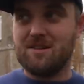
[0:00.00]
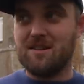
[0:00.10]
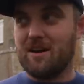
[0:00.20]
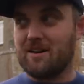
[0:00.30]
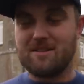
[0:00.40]

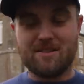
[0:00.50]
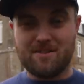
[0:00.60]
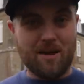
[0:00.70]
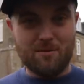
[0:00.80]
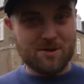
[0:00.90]
Like
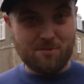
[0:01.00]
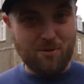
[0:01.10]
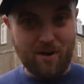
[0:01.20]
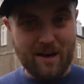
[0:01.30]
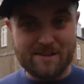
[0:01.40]
they were
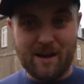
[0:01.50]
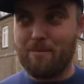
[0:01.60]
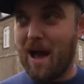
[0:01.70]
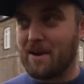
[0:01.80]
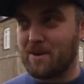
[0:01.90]
surprised how
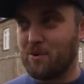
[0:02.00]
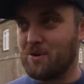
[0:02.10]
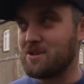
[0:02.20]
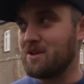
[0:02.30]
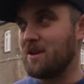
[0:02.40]
bad it
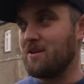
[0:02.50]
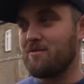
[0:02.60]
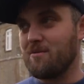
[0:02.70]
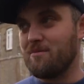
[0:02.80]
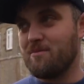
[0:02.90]
was, you know,
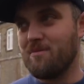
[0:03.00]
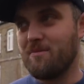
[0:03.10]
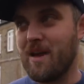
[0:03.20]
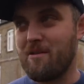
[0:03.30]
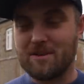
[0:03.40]
from
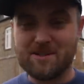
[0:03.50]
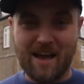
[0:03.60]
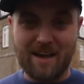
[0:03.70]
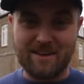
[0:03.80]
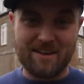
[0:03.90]
their
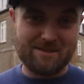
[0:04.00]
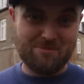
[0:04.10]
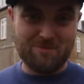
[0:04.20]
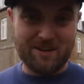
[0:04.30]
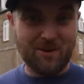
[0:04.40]
understanding, it's
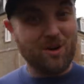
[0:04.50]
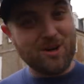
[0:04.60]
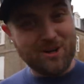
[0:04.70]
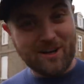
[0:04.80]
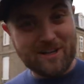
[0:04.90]
probably not a
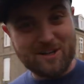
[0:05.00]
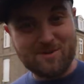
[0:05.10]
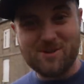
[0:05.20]
good idea to